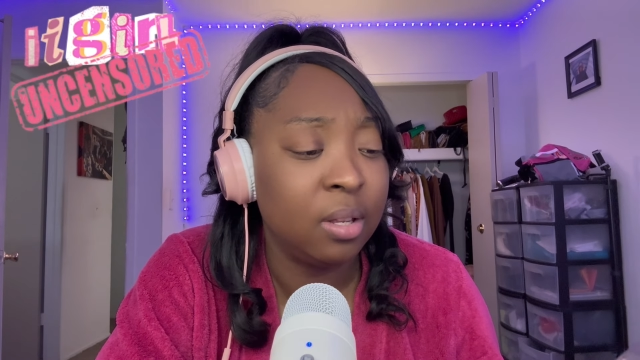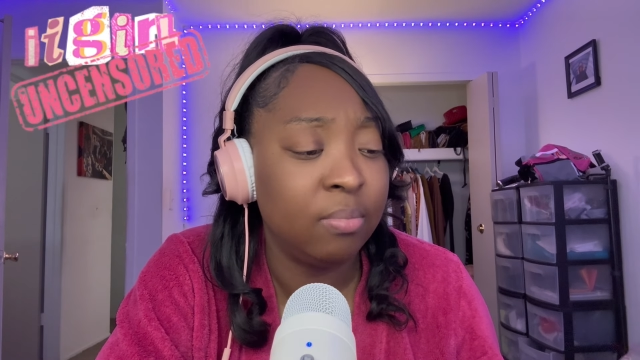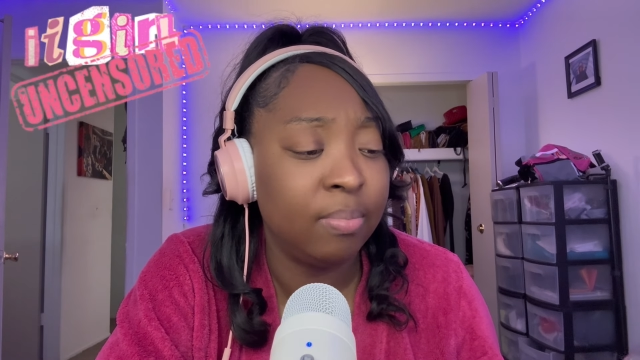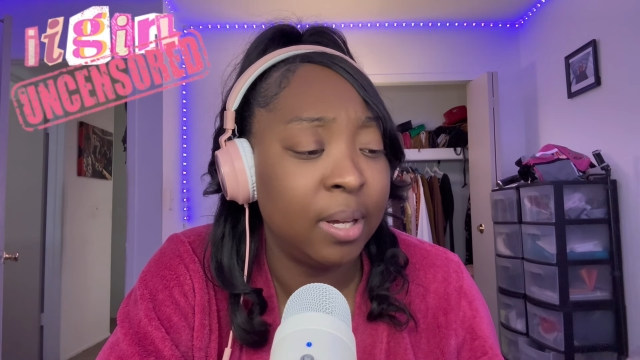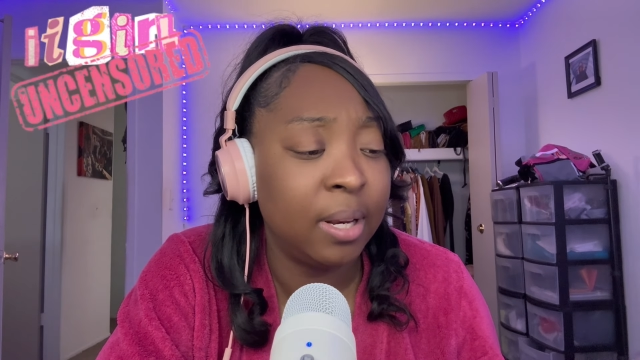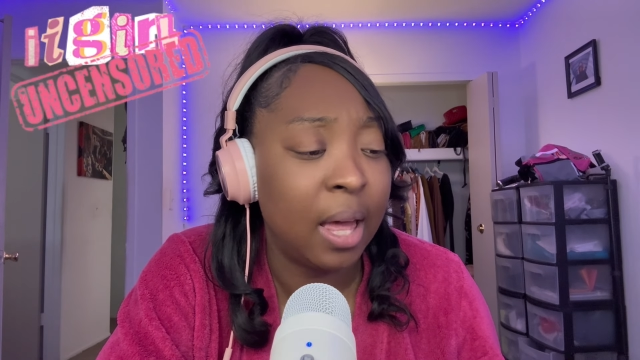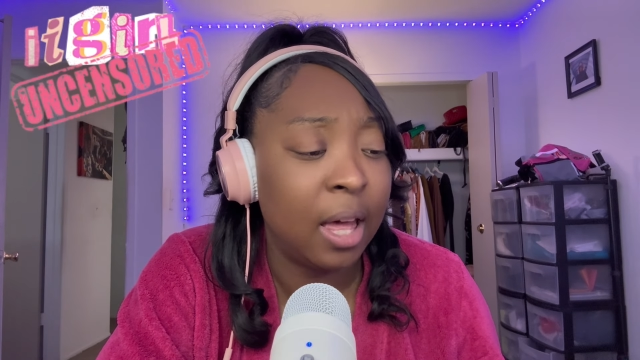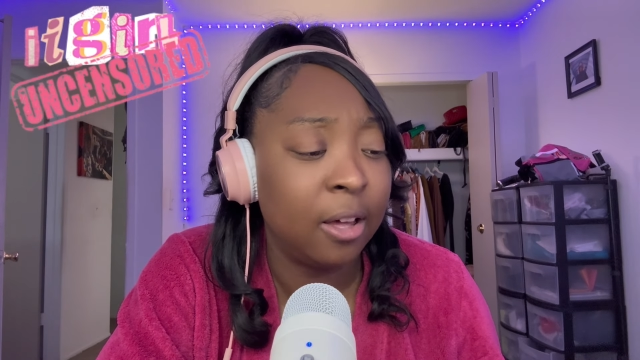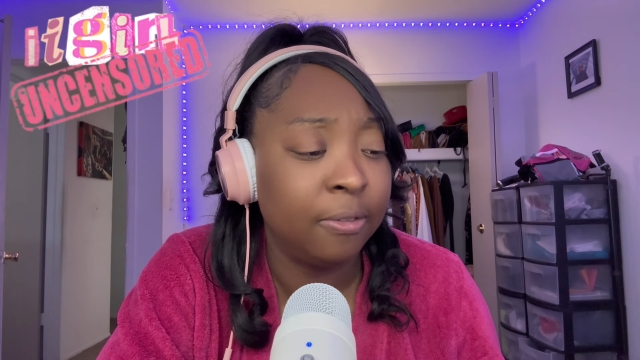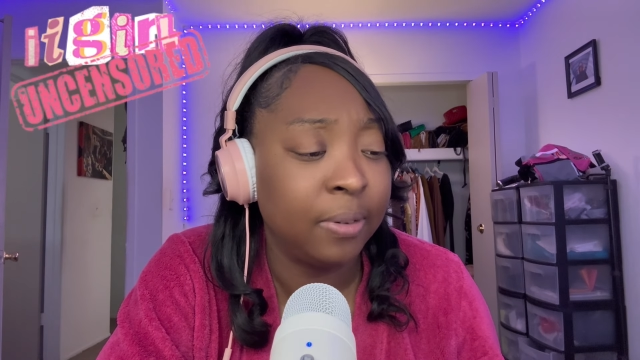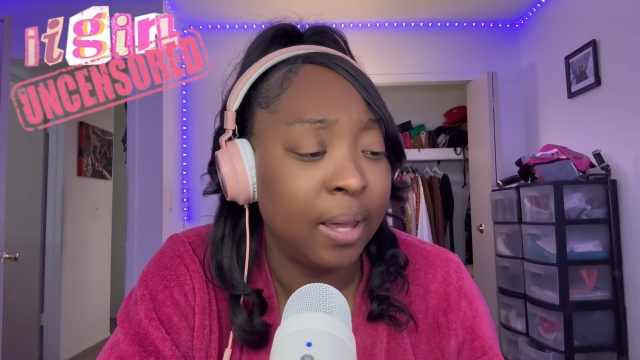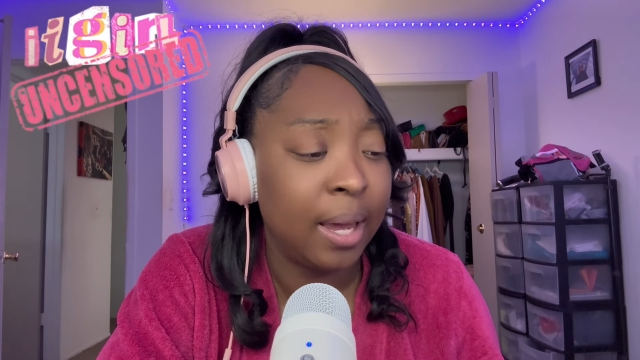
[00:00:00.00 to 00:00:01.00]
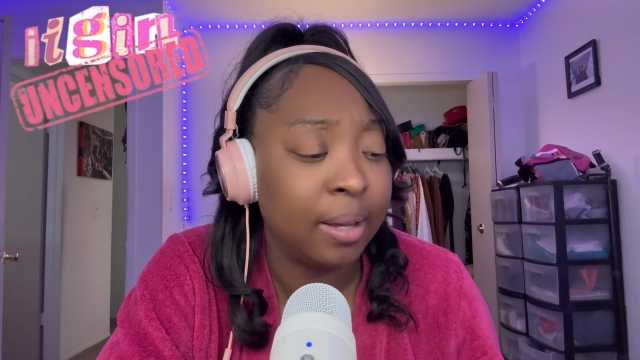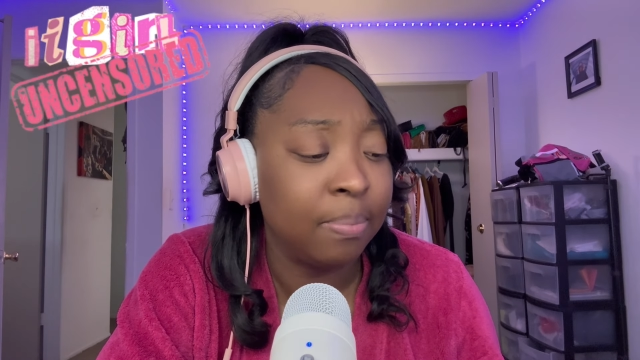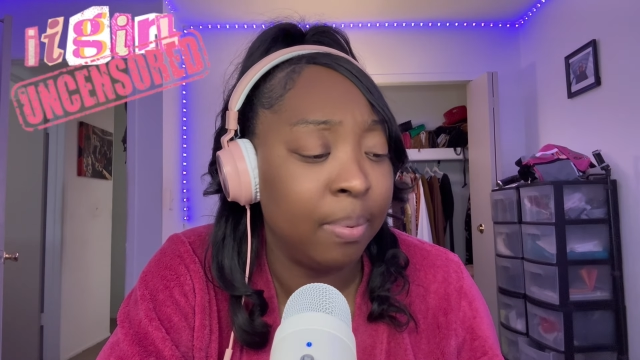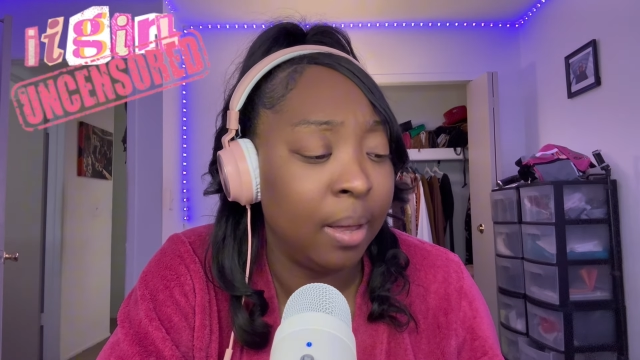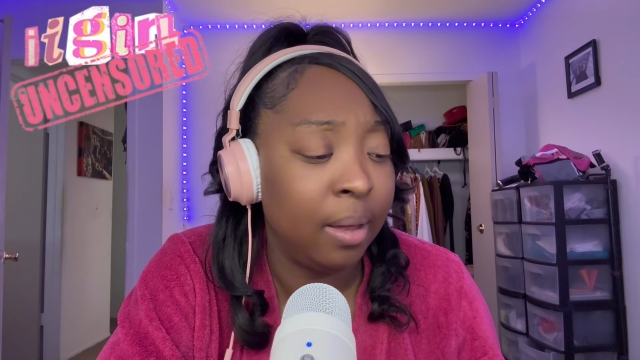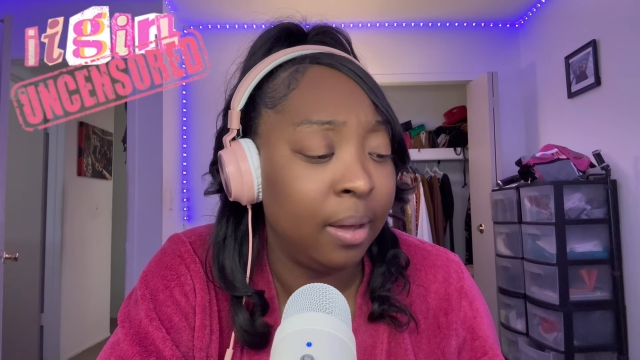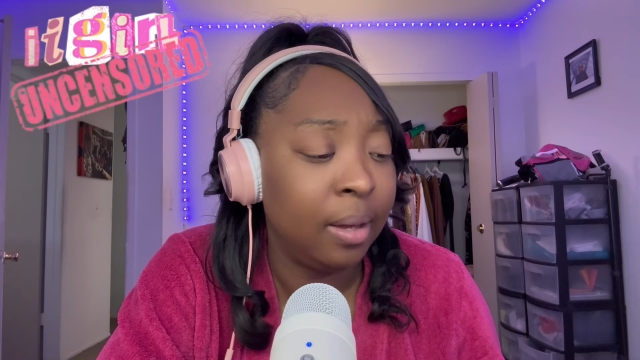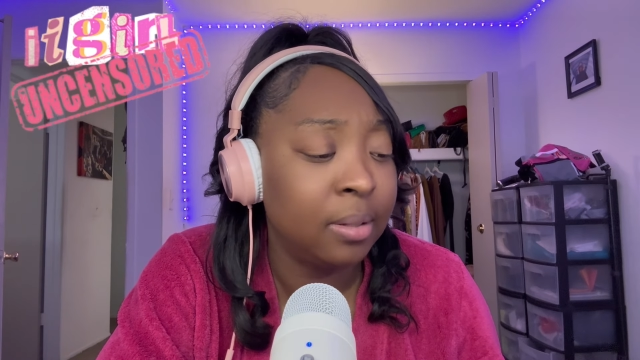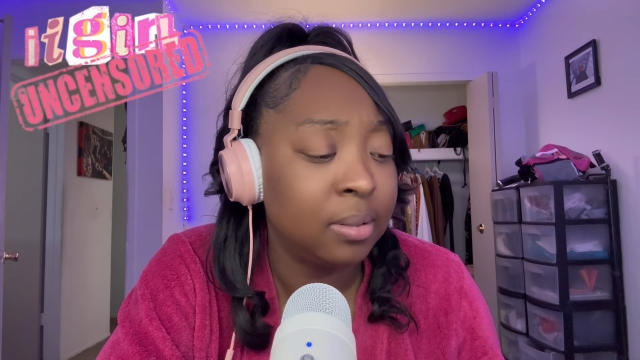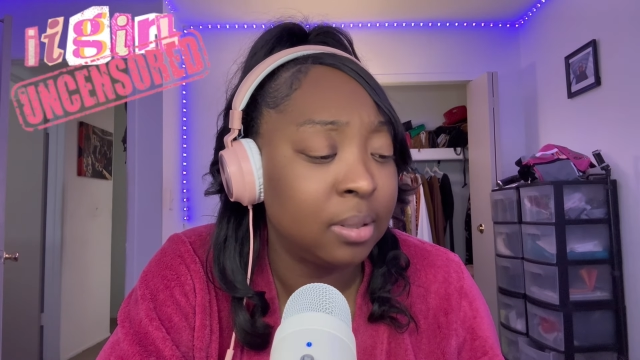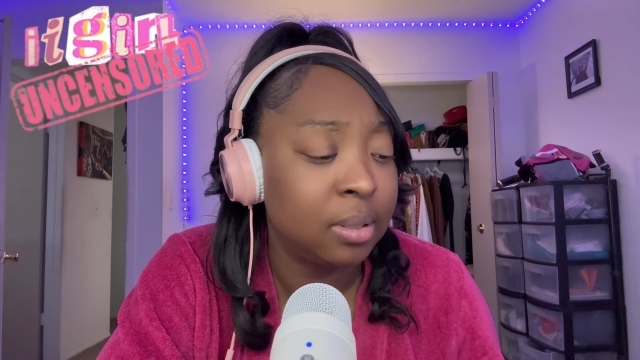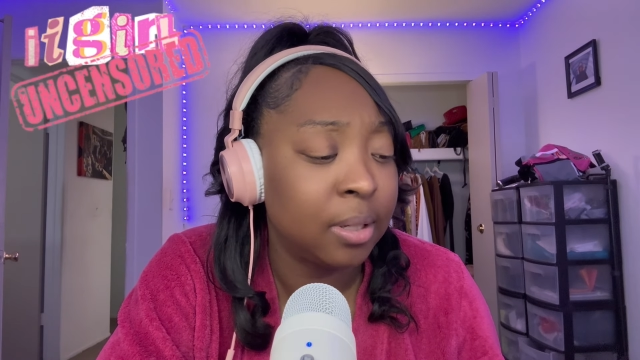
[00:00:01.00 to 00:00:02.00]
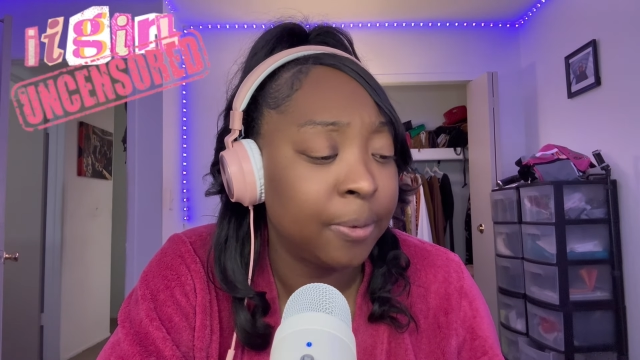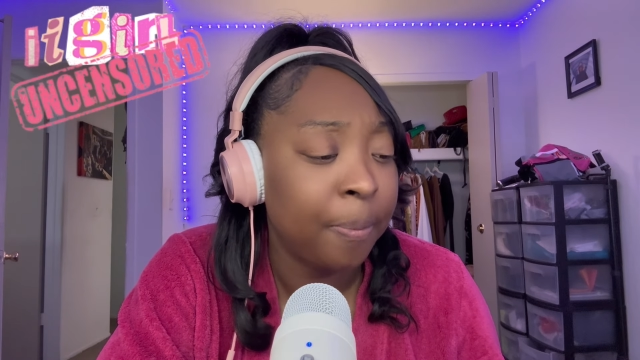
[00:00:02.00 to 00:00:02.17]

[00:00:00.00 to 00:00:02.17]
Affleck, but,